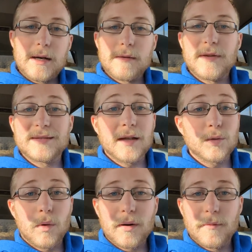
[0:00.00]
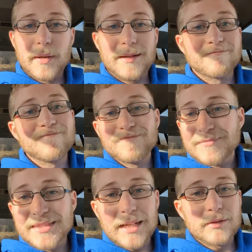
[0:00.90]
this doesn't work for me.
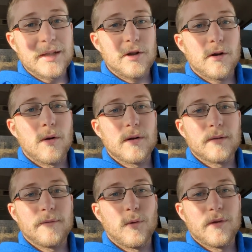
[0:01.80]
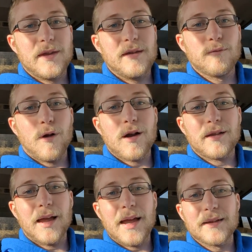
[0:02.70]
Sounds like you're going for the wrong
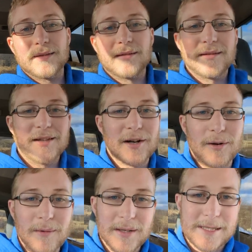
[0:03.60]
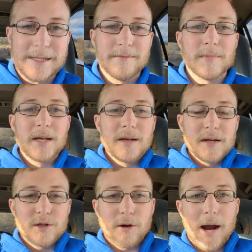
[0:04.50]
clients.
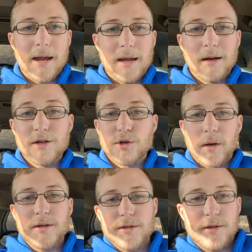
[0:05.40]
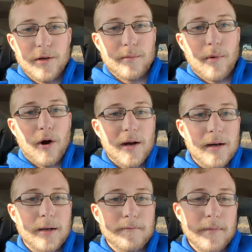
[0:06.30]
Try and adjust your
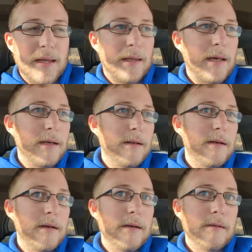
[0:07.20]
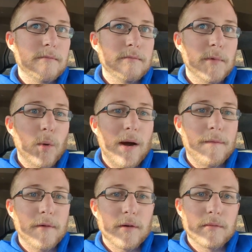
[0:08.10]
marketing and go
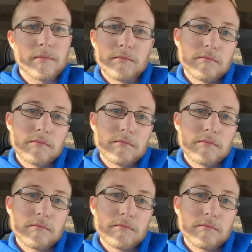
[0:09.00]
after